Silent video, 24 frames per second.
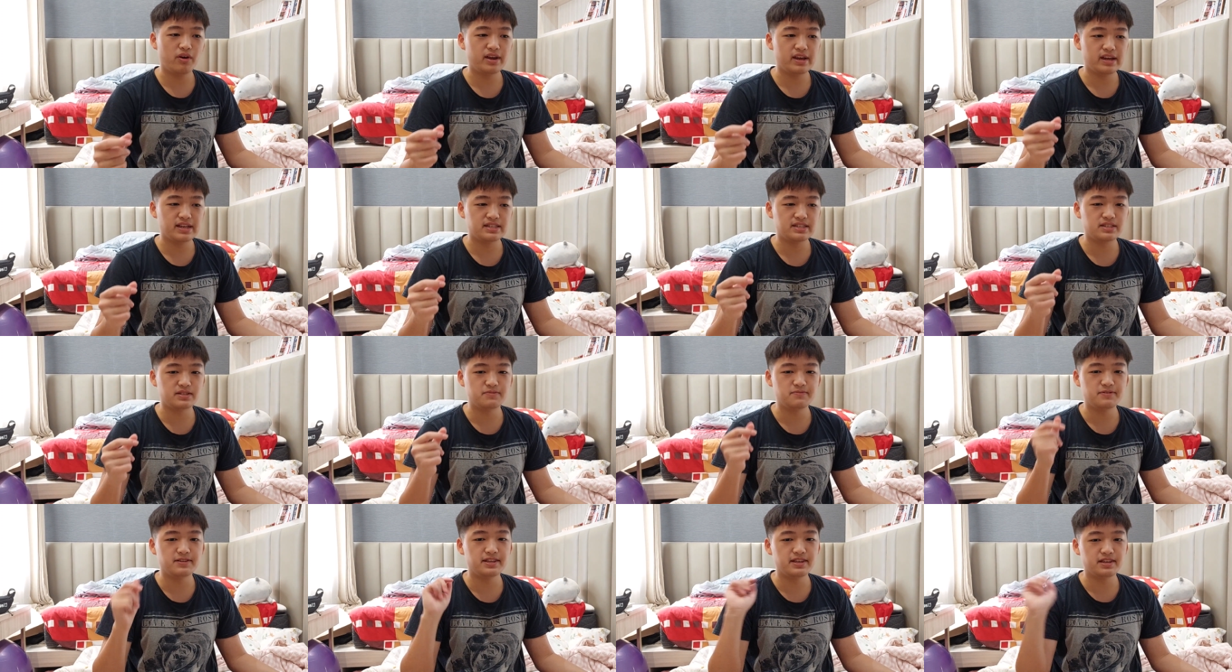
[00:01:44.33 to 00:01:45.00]

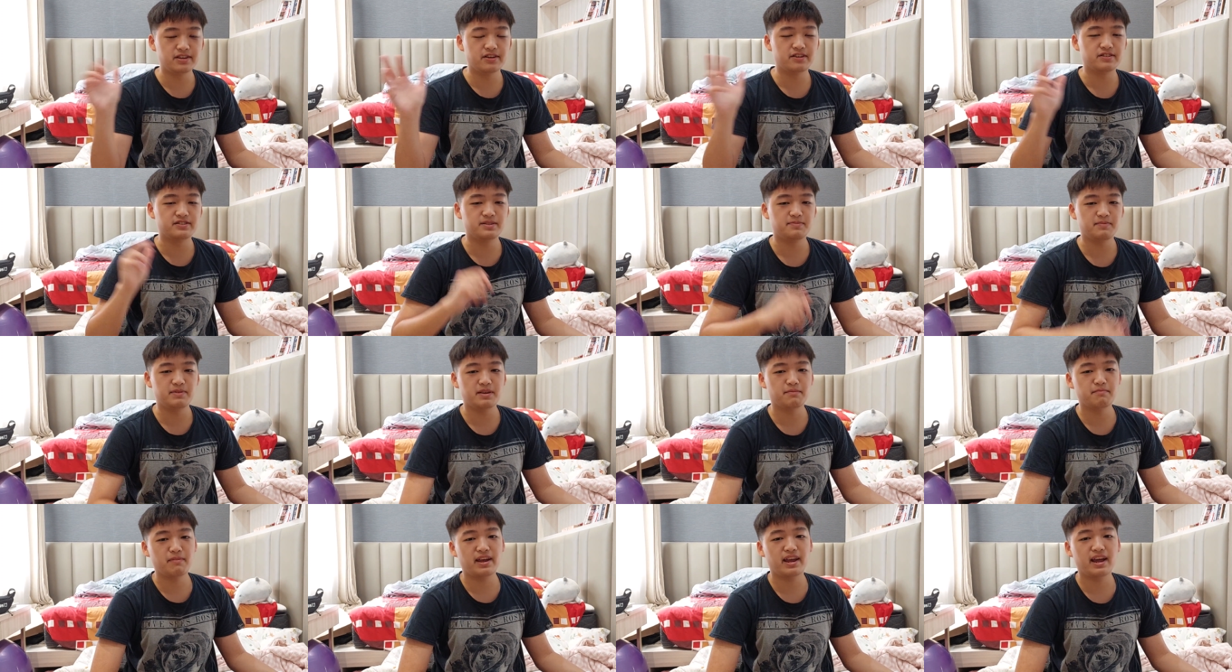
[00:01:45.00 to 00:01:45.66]
It's really good to
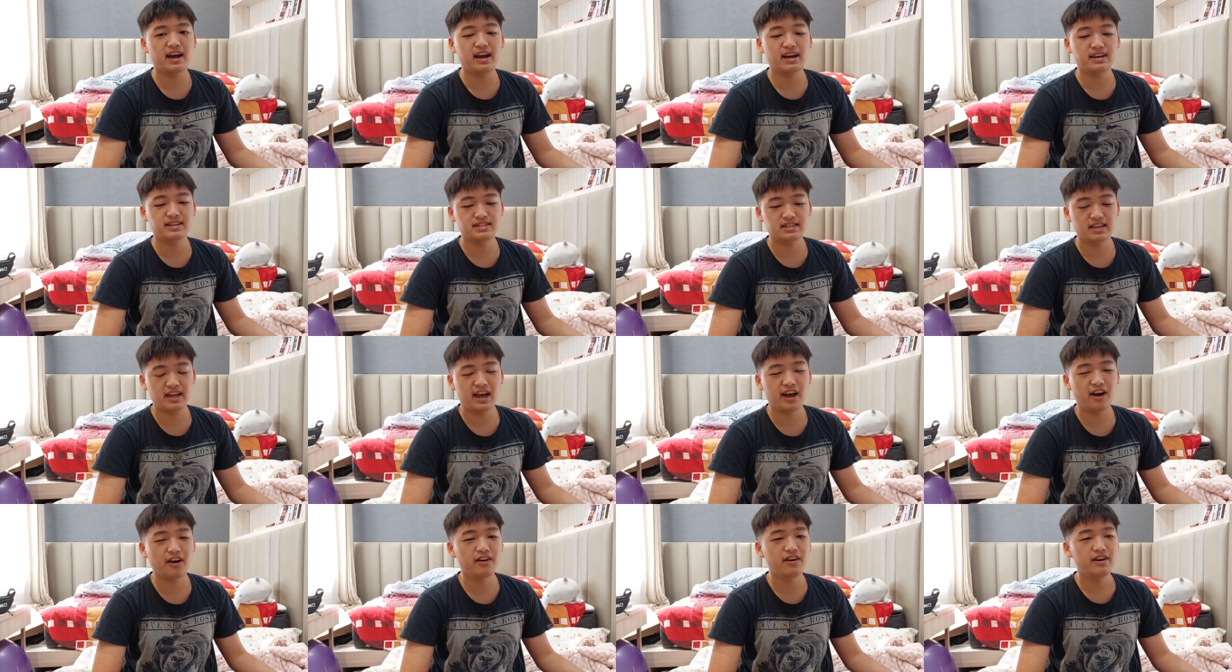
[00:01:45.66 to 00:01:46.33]
me in my eyes
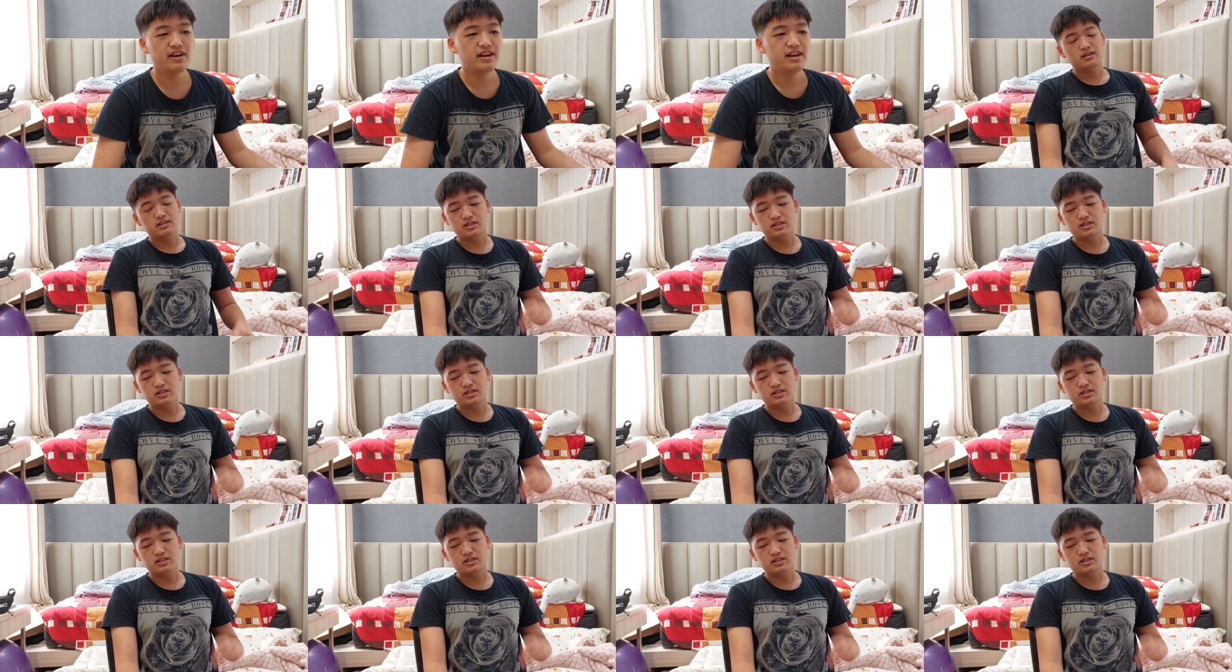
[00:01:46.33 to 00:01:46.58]
now.